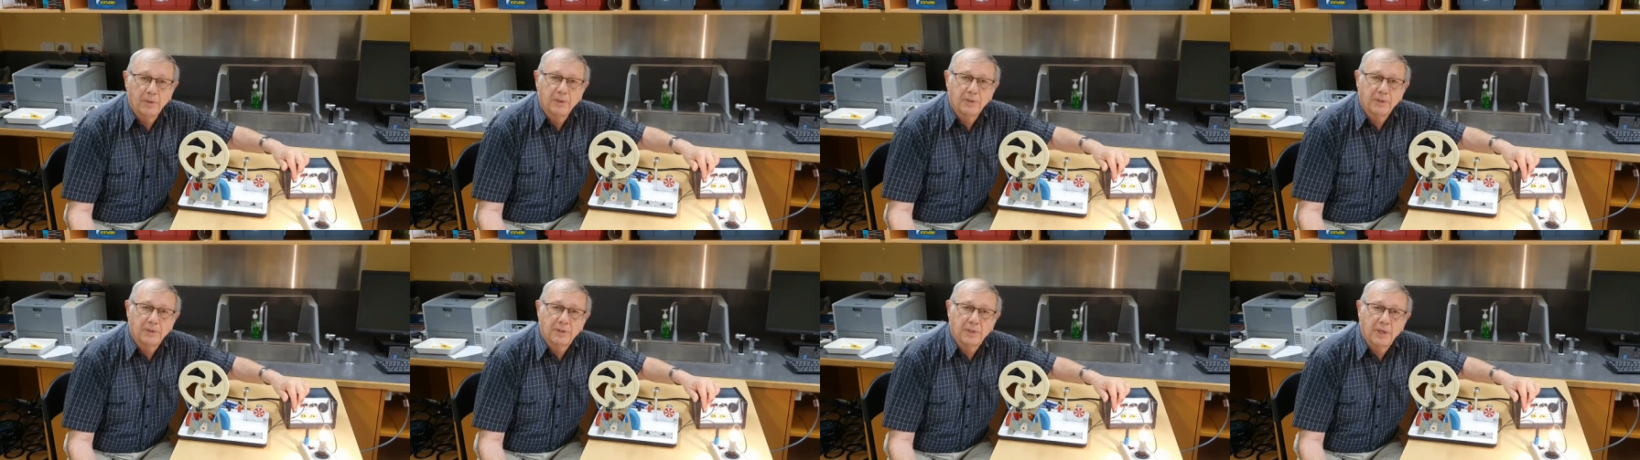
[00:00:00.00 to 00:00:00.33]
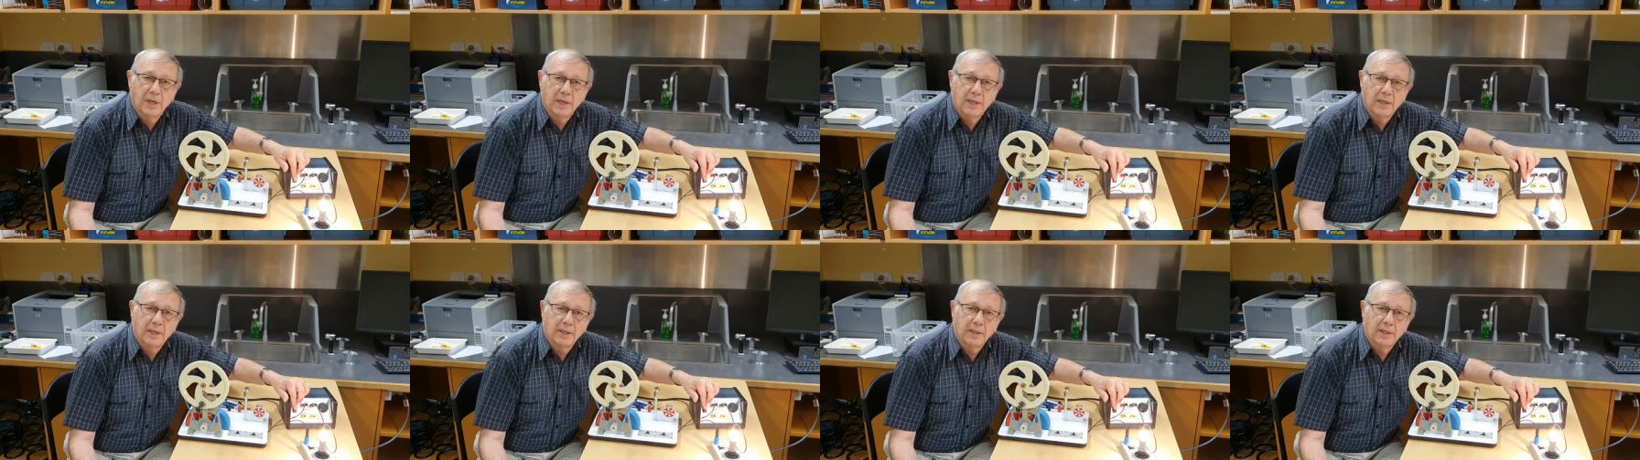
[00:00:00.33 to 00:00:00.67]

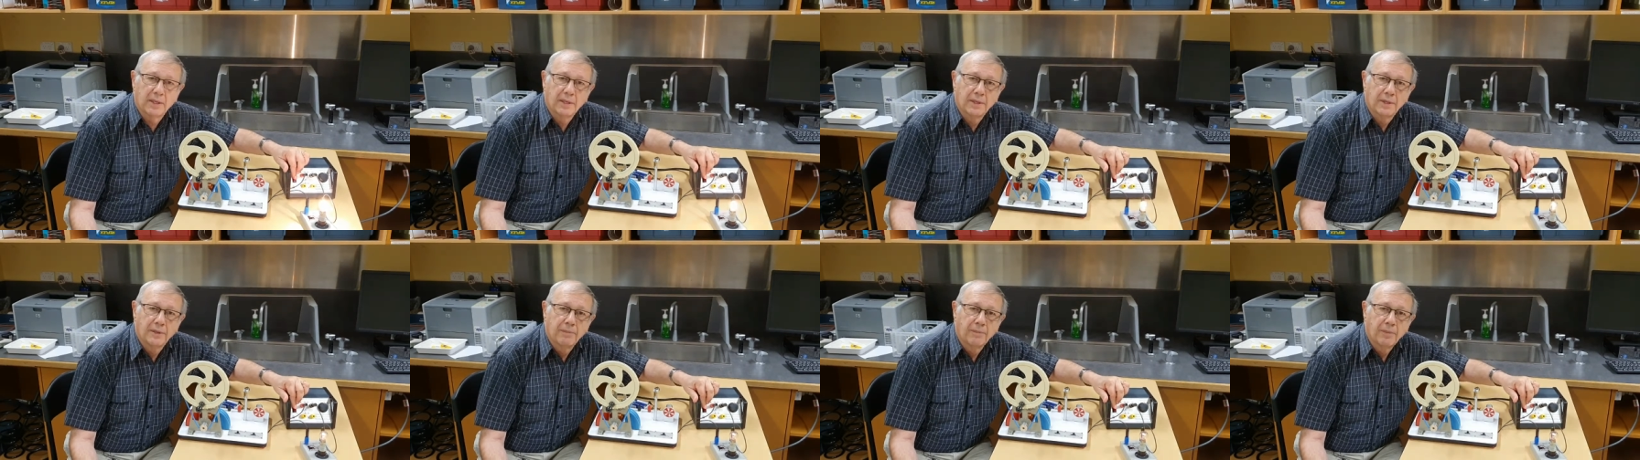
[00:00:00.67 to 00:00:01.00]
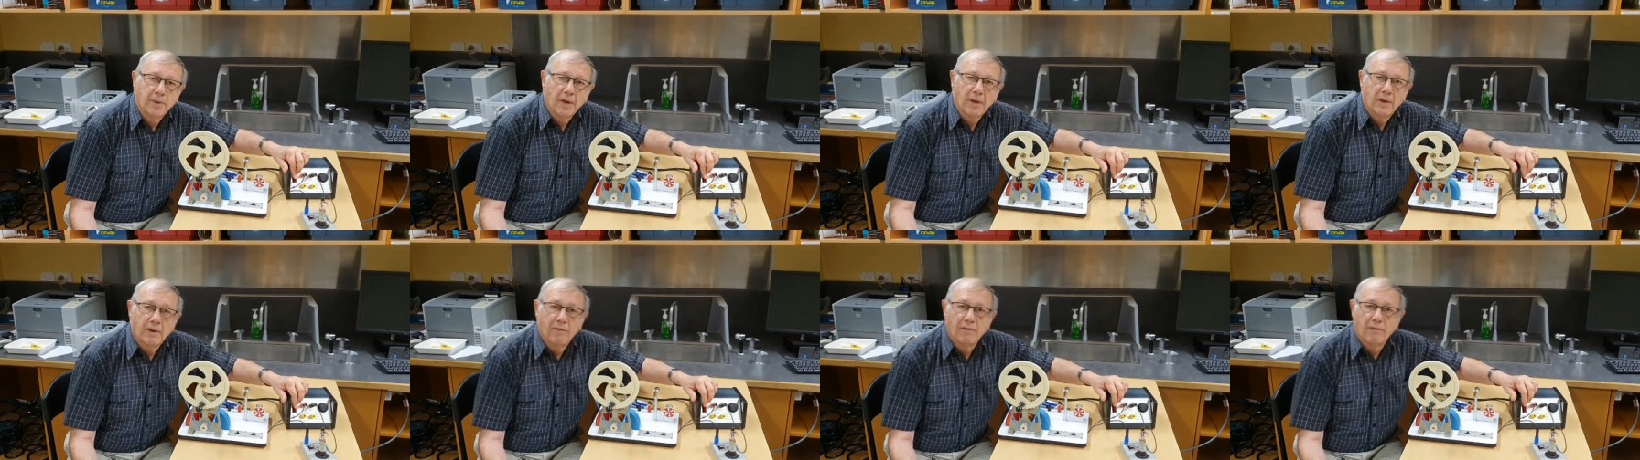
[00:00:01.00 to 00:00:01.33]
second,
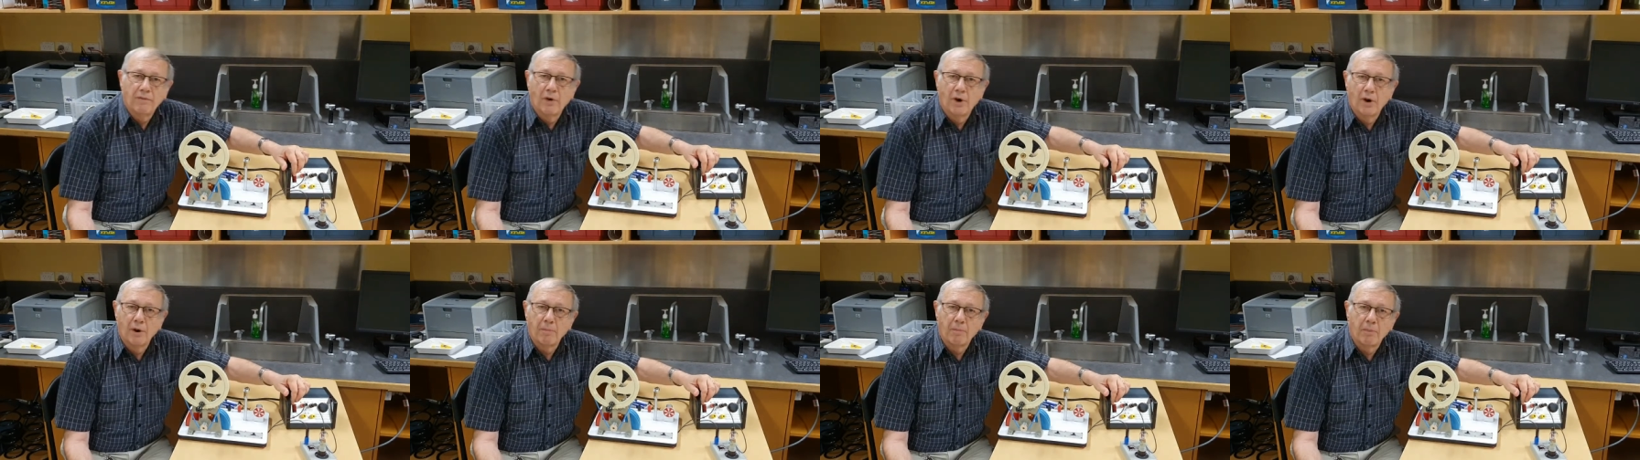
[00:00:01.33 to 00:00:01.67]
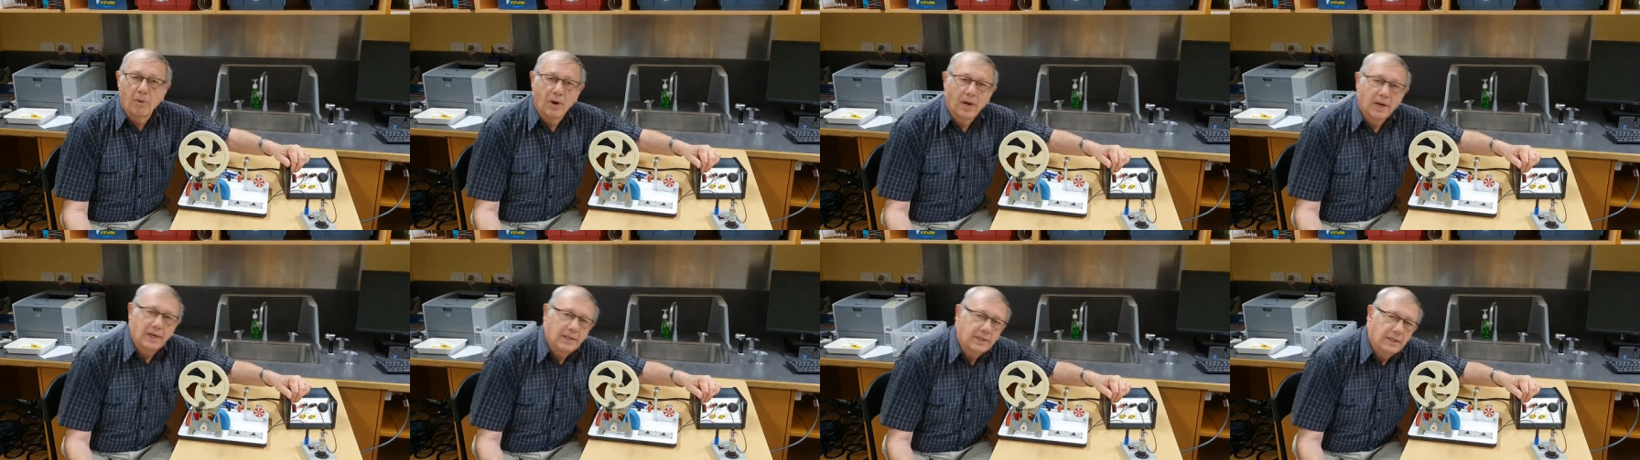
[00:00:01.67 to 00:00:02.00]

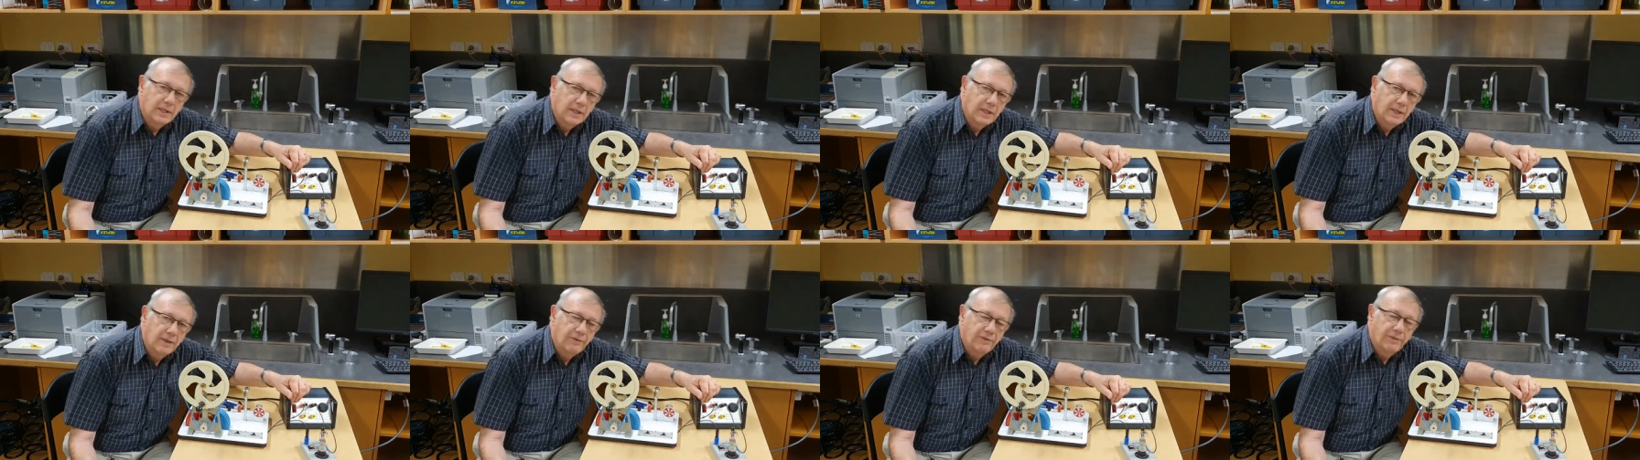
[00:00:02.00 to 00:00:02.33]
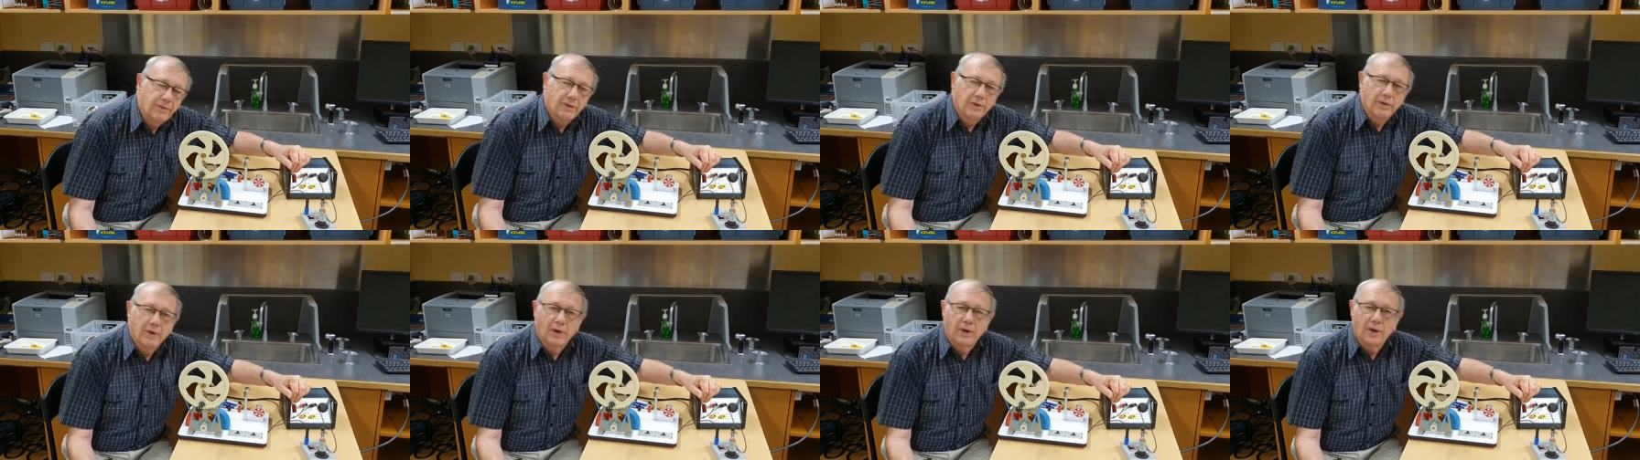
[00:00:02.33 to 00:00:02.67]
vibrating, if you
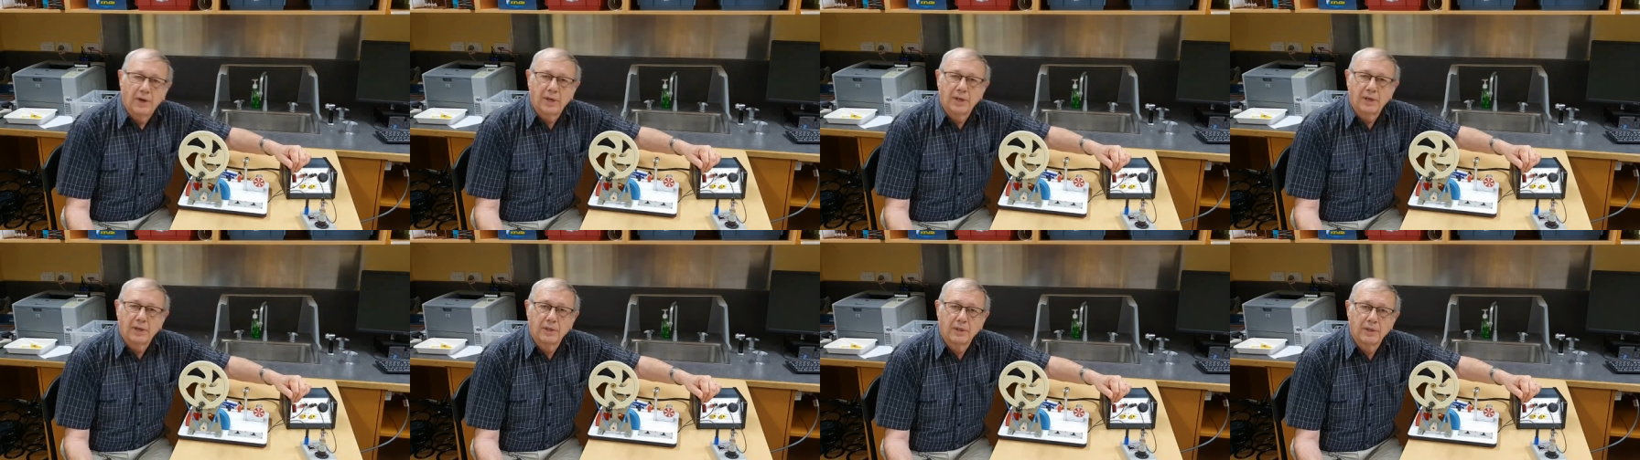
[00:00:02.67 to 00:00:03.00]
like.